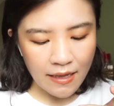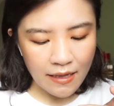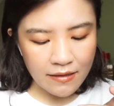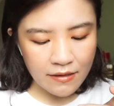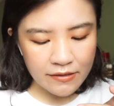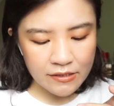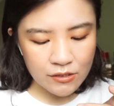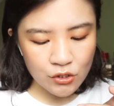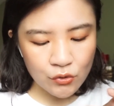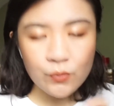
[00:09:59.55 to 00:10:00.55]
and there's
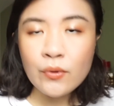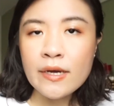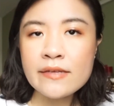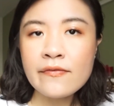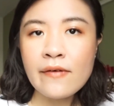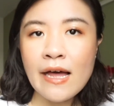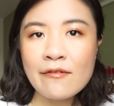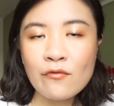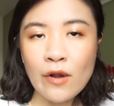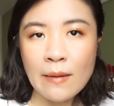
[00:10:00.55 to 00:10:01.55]

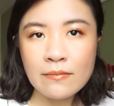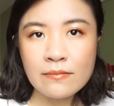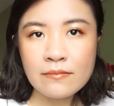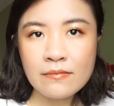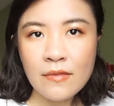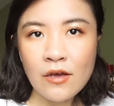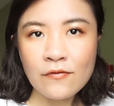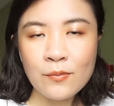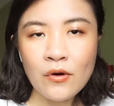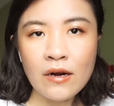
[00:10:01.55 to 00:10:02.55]
2.5 gram
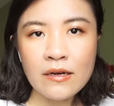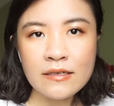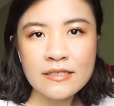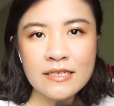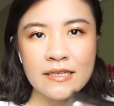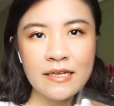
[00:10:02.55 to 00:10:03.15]
of product in